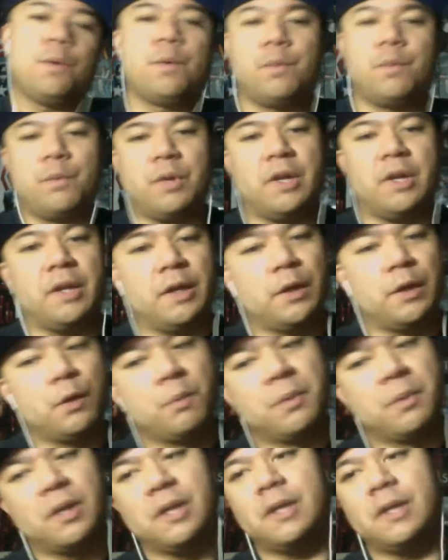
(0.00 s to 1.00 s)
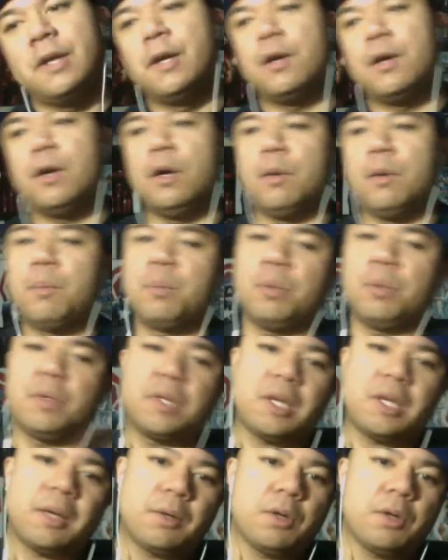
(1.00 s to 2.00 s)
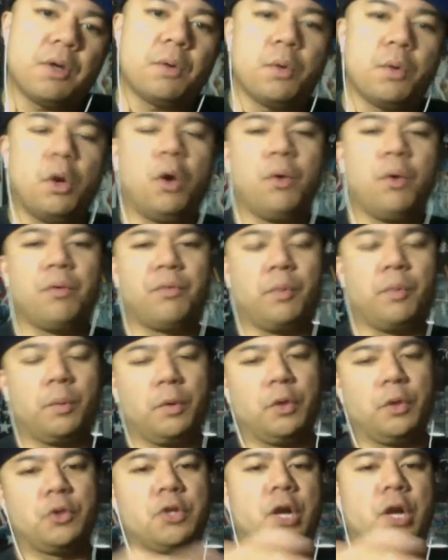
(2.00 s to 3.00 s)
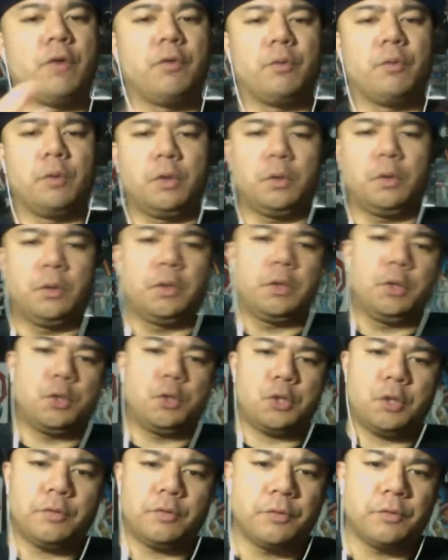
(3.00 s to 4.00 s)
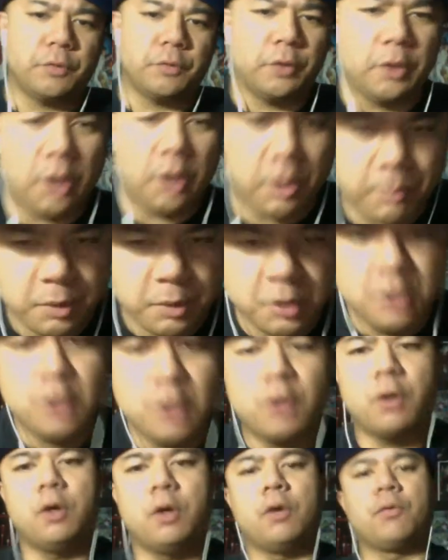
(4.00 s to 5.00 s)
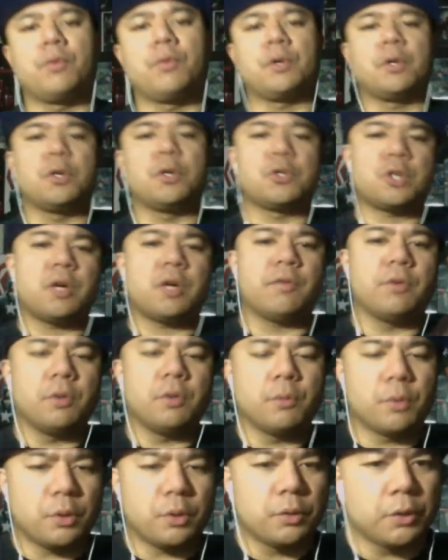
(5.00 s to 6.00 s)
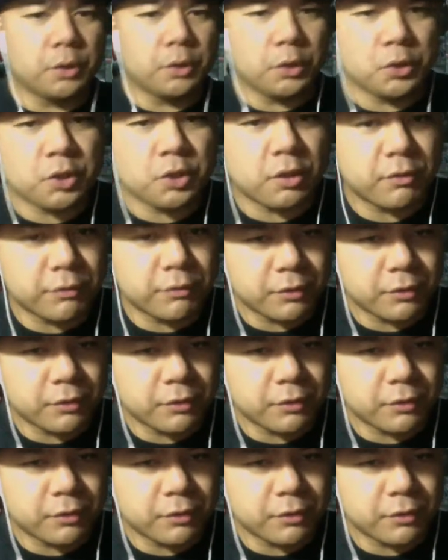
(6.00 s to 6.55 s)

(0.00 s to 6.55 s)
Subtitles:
We ain't got no money. We can't go. If we're going to travel, we're only going to travel for NABA. If we're going to travel, we're only going to travel for